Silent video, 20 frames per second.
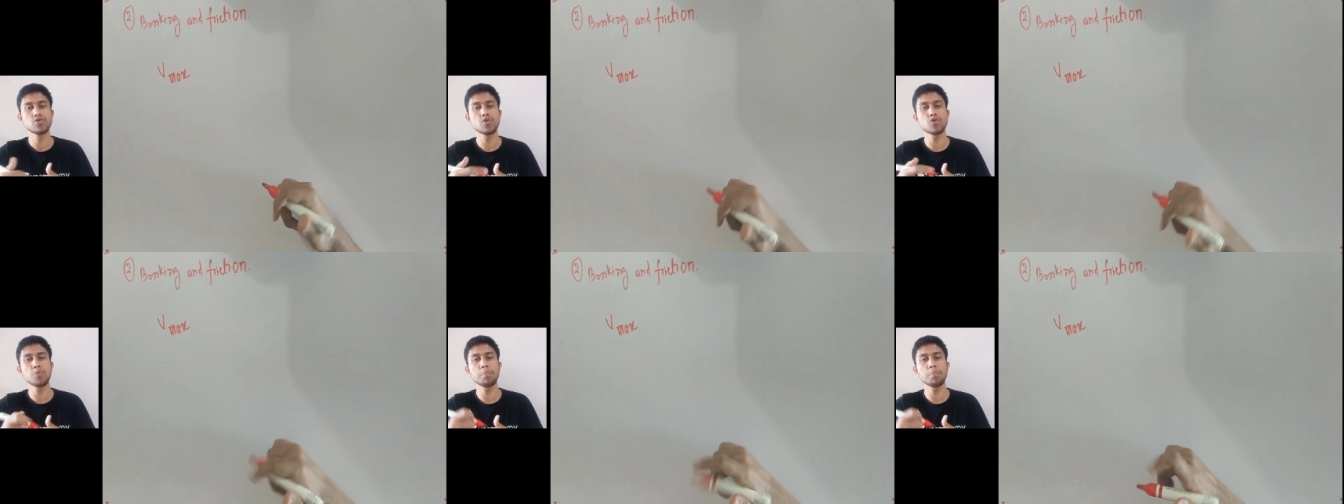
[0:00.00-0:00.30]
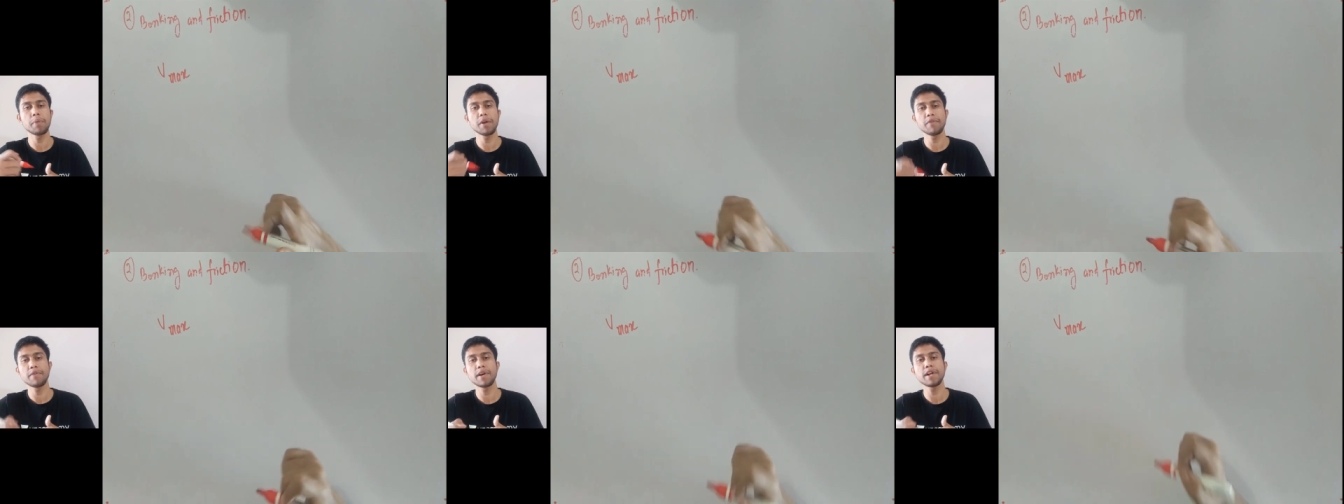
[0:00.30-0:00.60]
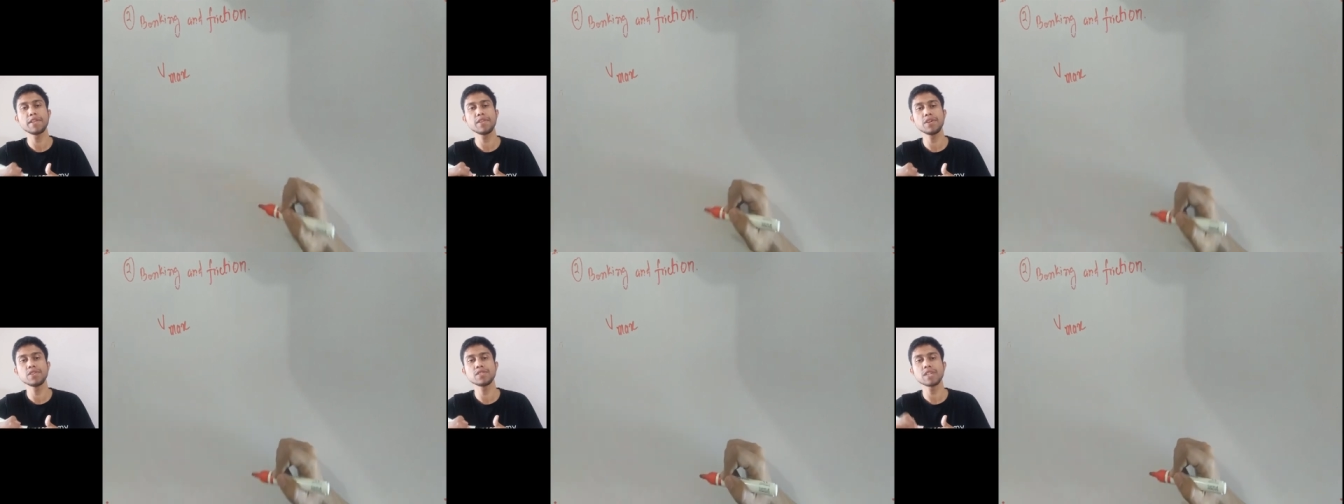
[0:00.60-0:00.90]
So
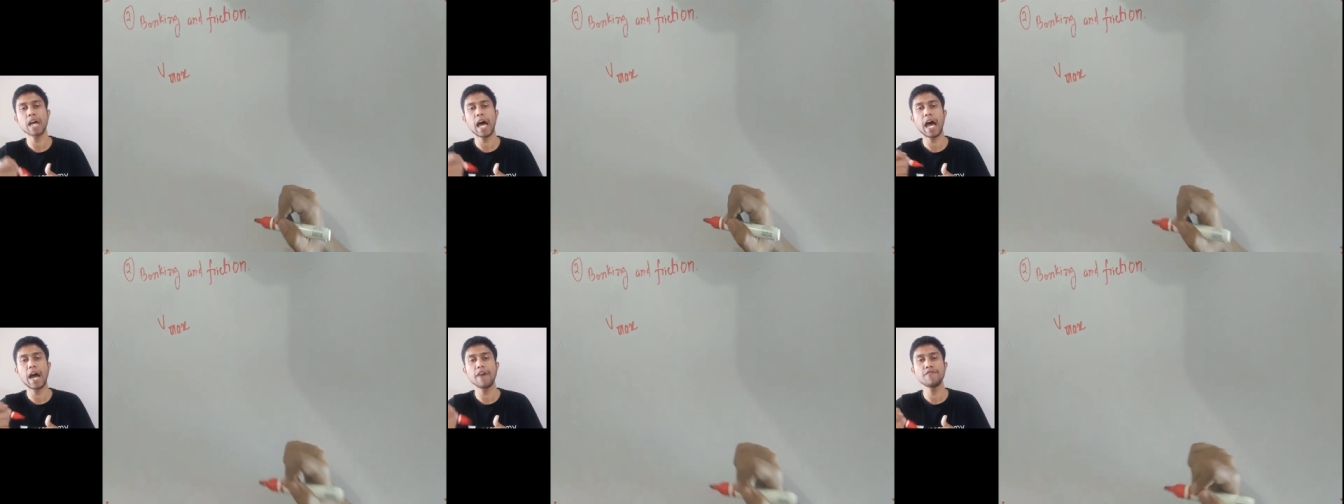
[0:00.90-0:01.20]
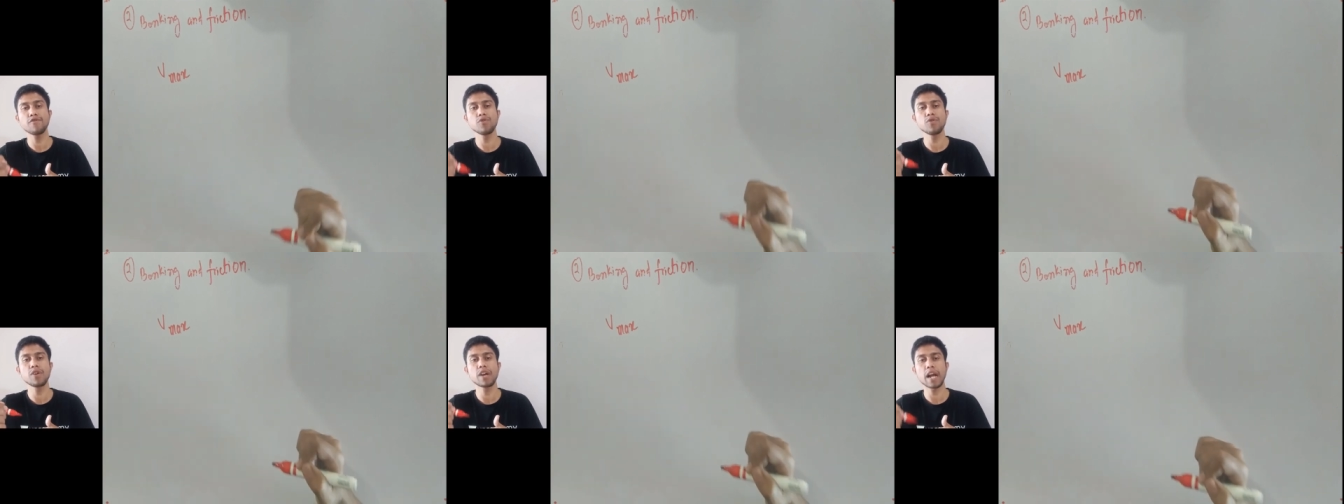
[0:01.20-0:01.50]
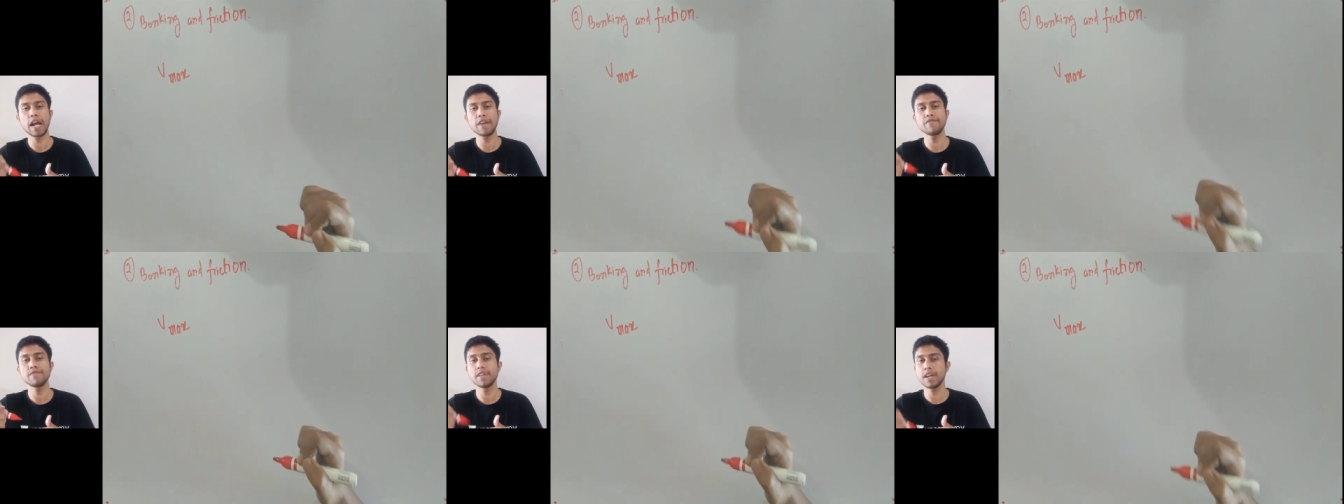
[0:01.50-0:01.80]
to prevent this, I
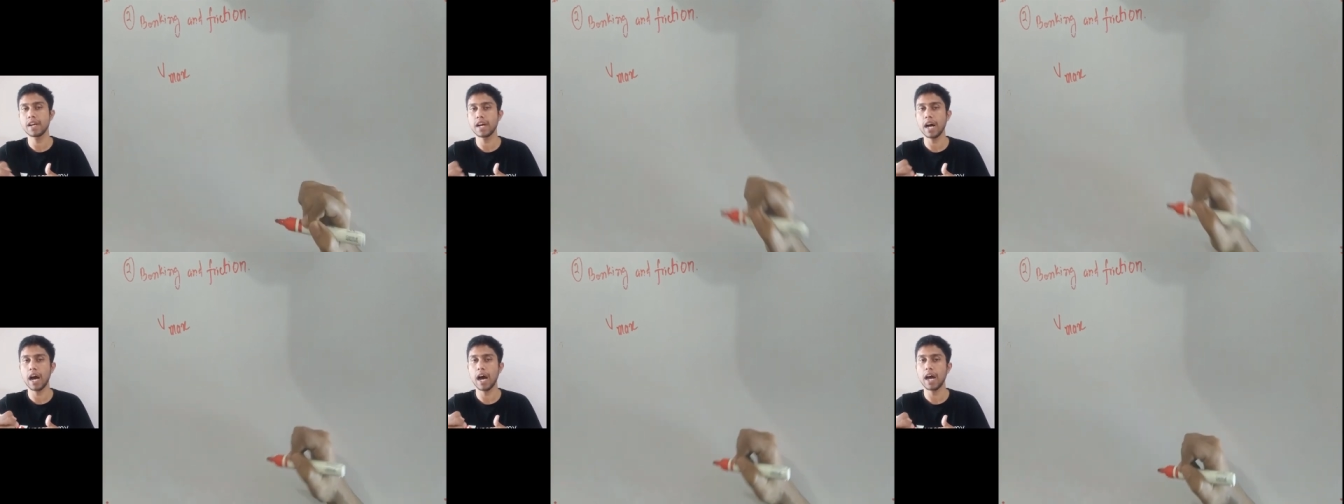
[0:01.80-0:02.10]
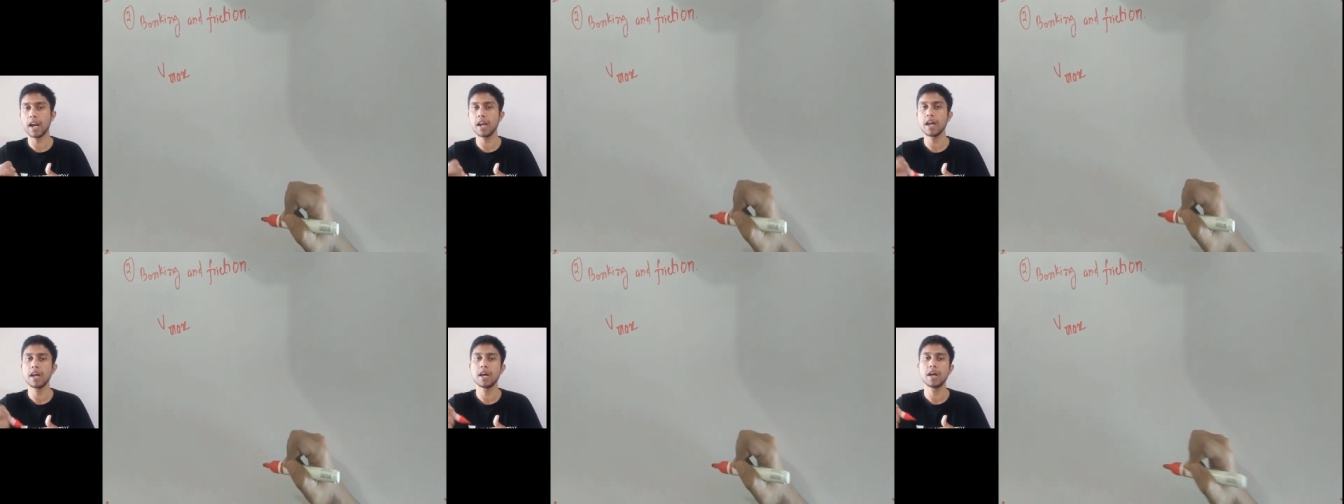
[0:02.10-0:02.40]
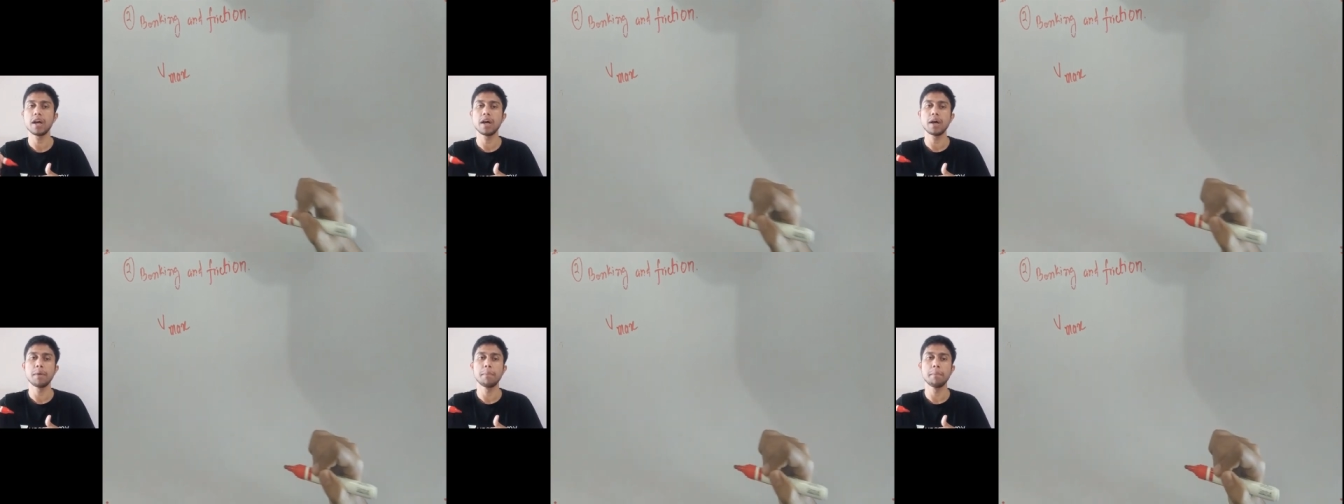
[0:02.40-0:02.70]
have to drive the
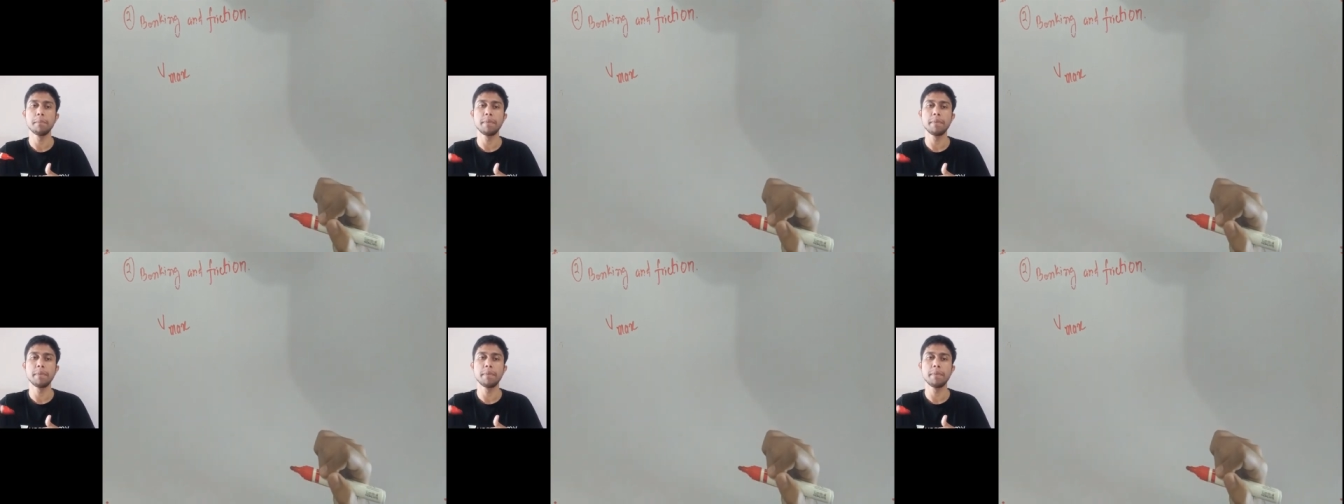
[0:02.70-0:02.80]
car